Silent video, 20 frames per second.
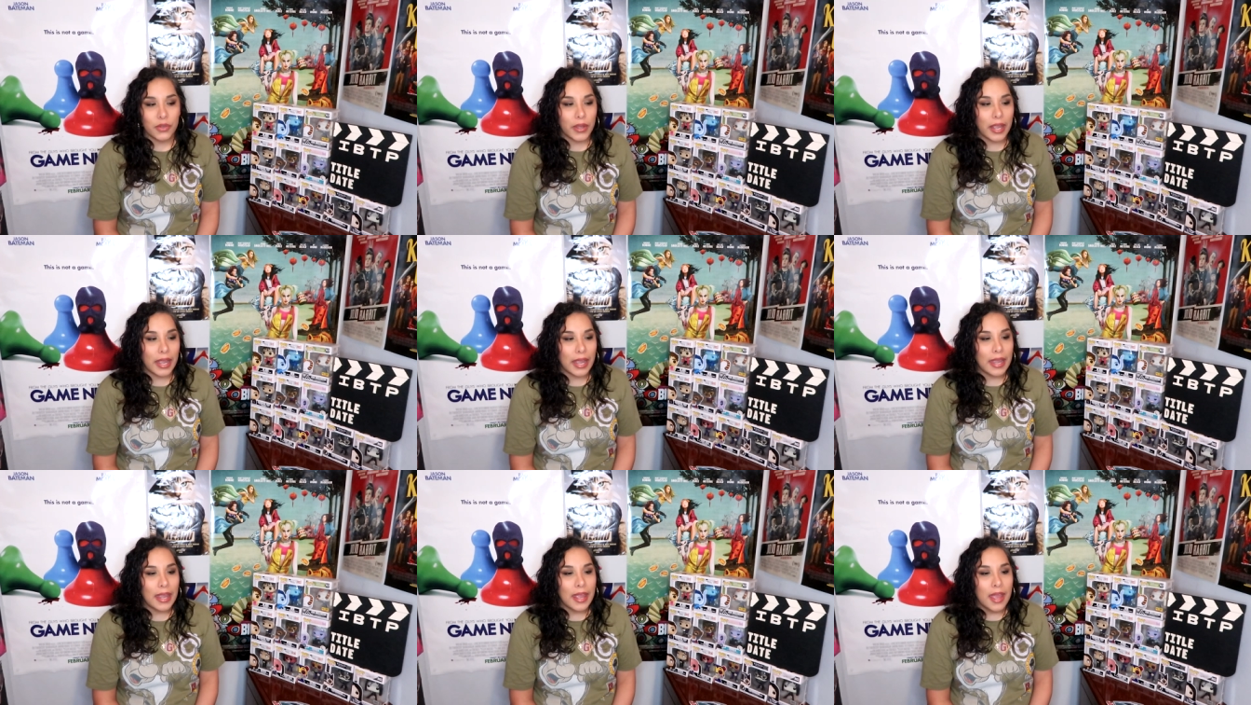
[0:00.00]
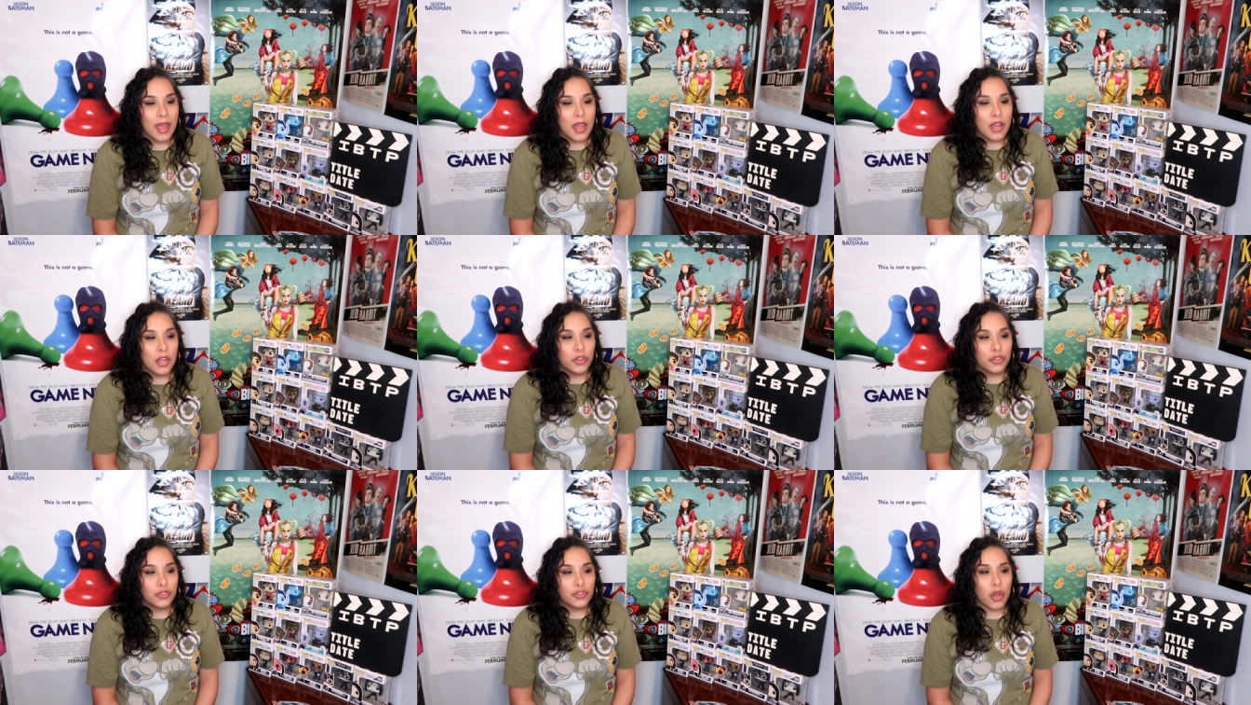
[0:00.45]
Okay,
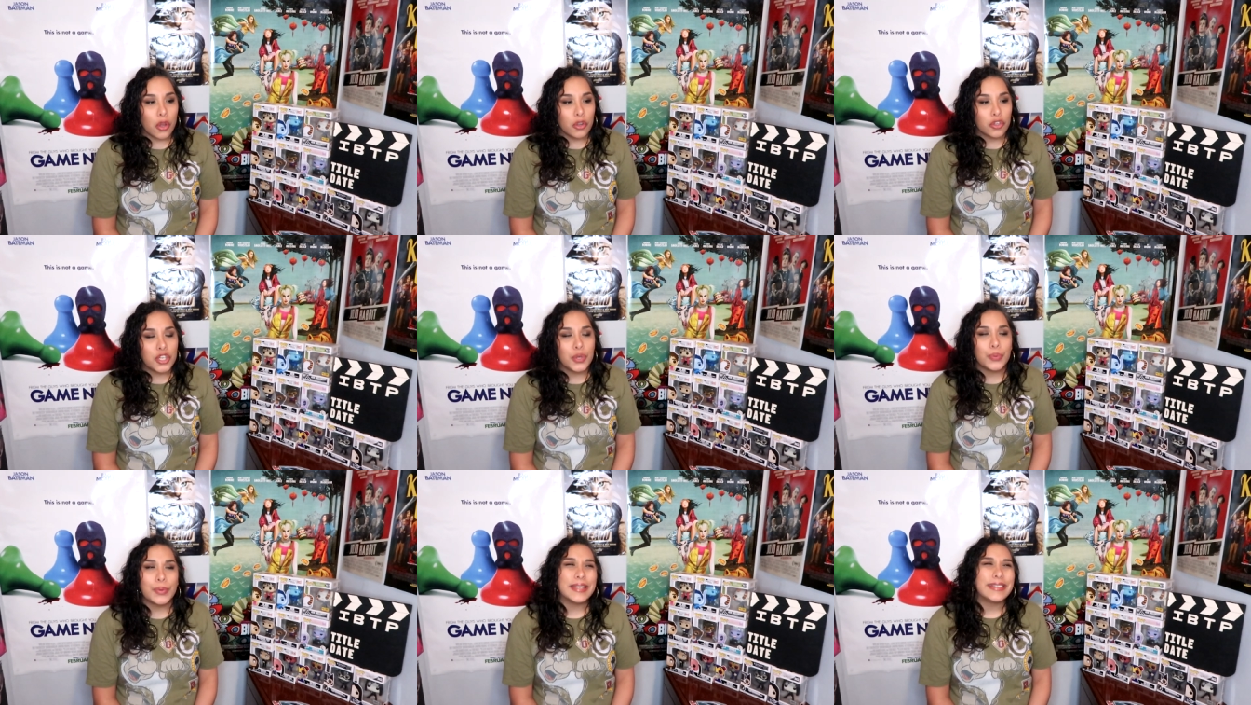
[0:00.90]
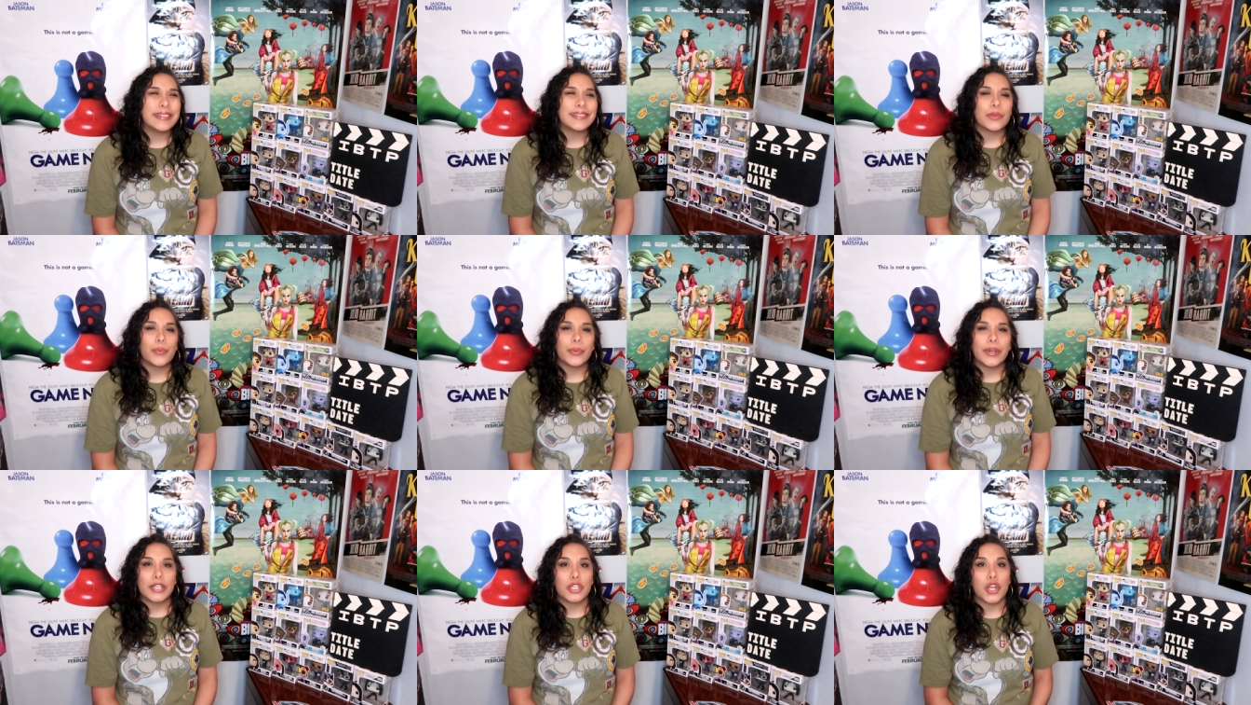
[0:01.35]
so she really
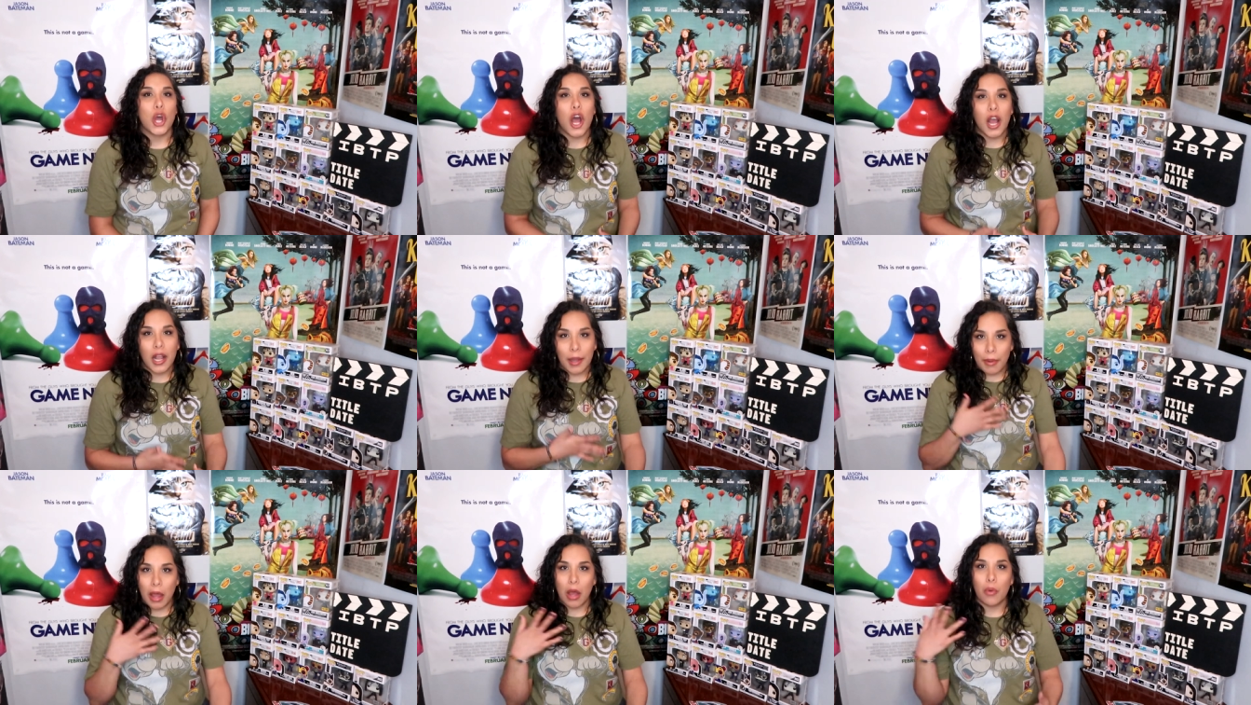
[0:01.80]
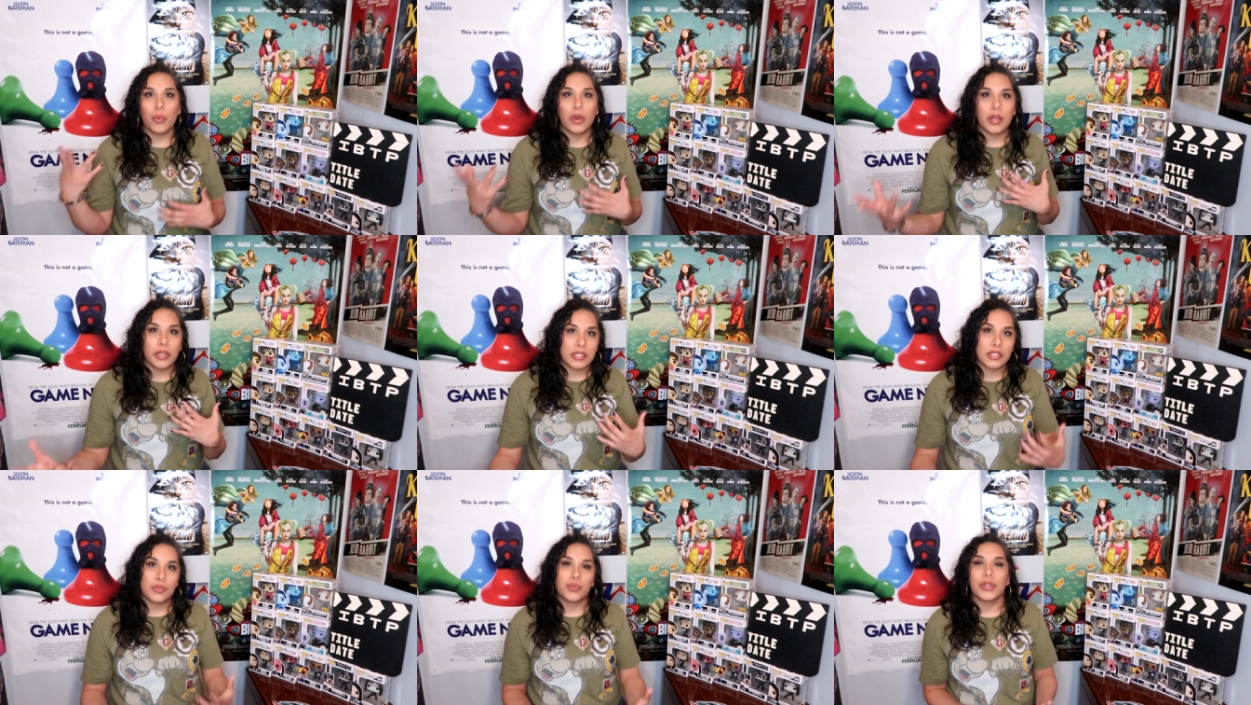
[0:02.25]
doesn't want to talk about
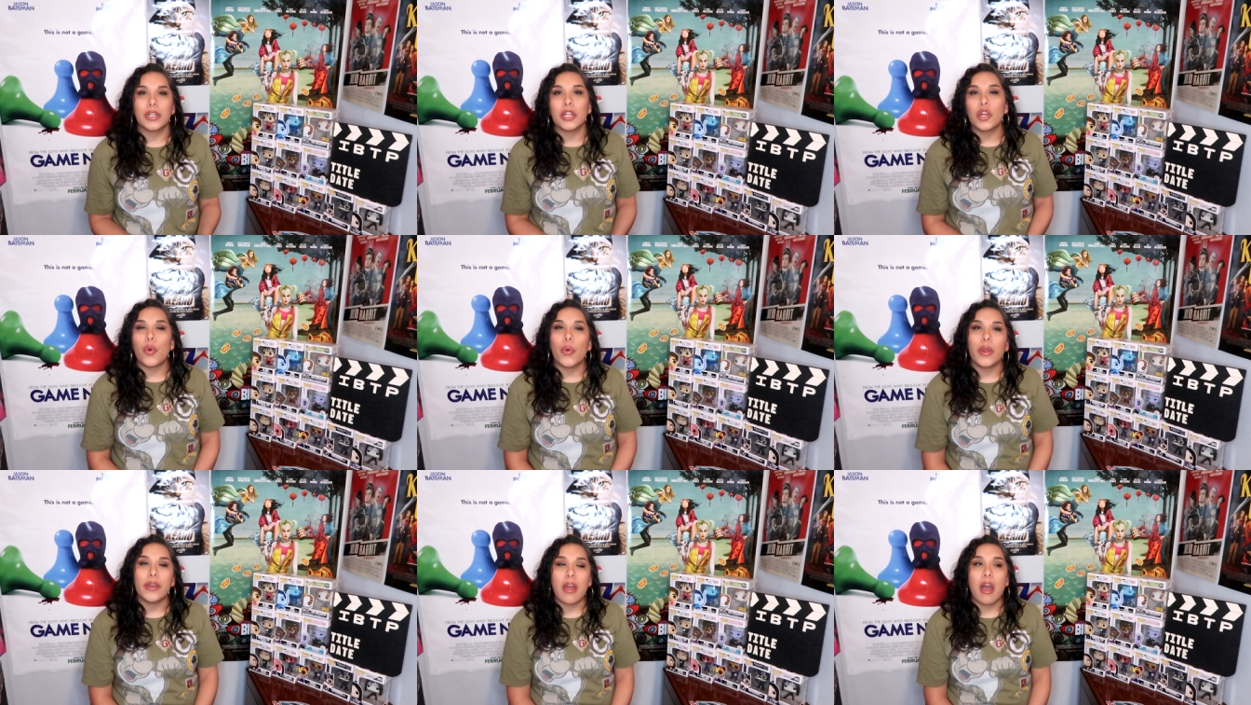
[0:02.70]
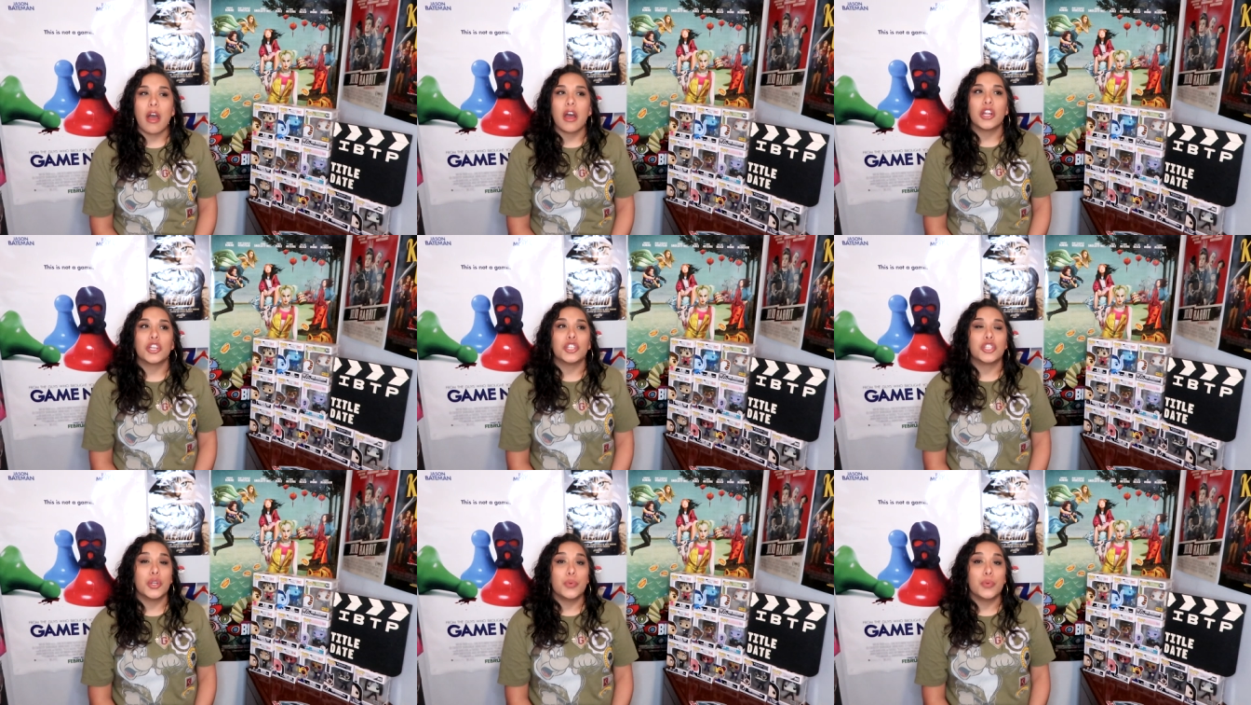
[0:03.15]
what's really going on.